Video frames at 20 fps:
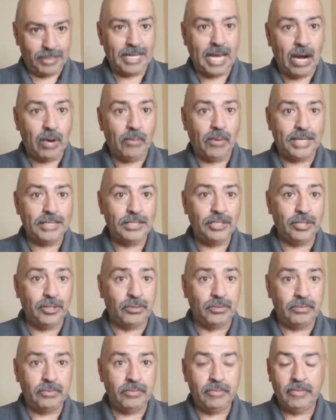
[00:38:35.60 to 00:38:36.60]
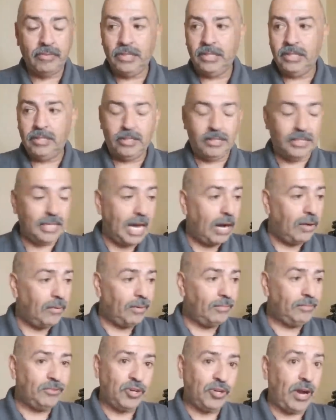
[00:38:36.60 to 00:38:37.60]
Now I do. Now
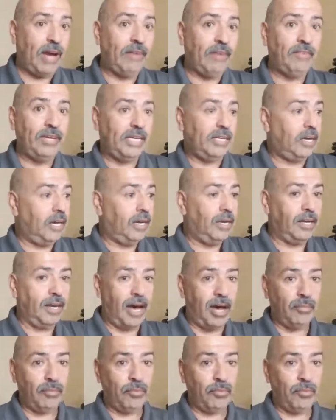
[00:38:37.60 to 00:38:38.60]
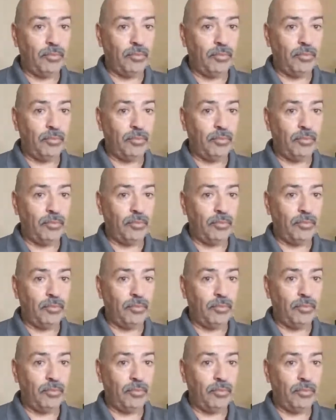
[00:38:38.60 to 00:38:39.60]
I'm traveling a lot more now
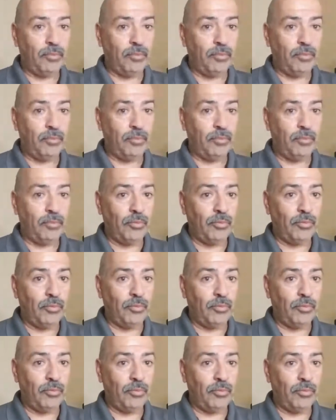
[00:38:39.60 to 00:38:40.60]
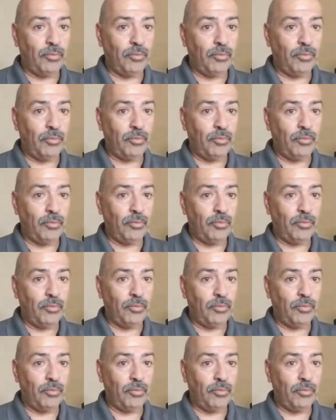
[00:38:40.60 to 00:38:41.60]
than I ever was
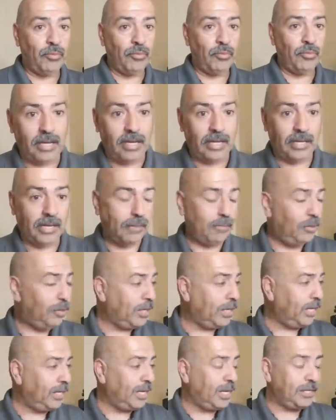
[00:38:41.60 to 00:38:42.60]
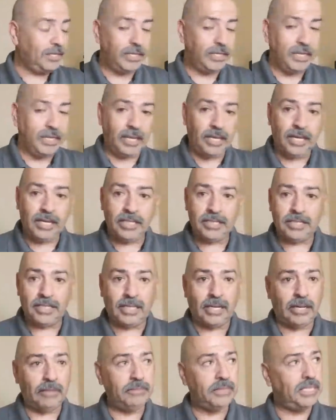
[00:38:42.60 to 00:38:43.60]
before. And I'm looking at things
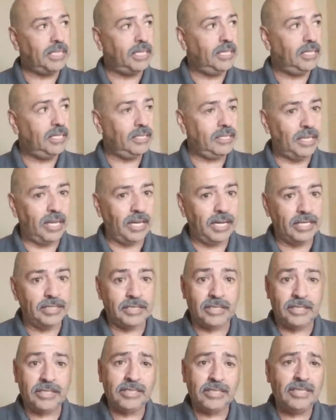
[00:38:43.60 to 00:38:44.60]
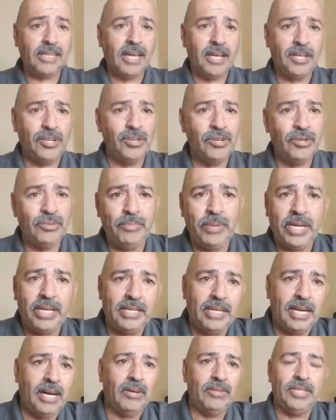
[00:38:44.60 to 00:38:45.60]
and I'm seeing things. It's just like you
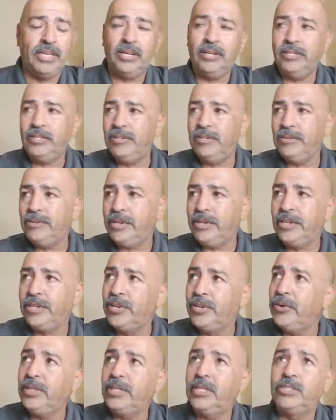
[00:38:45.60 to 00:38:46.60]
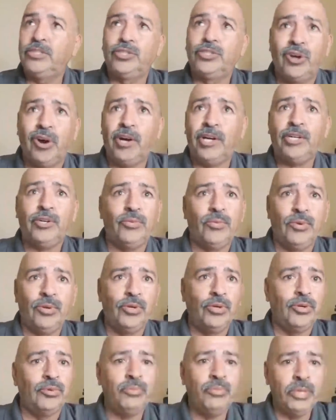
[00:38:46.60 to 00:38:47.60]
being out and you're in a dark
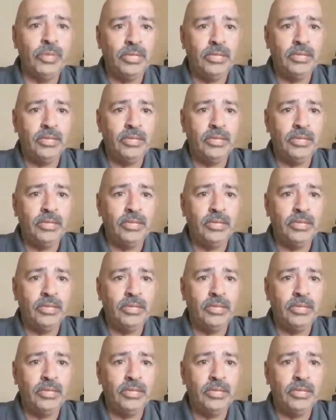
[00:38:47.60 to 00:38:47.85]
room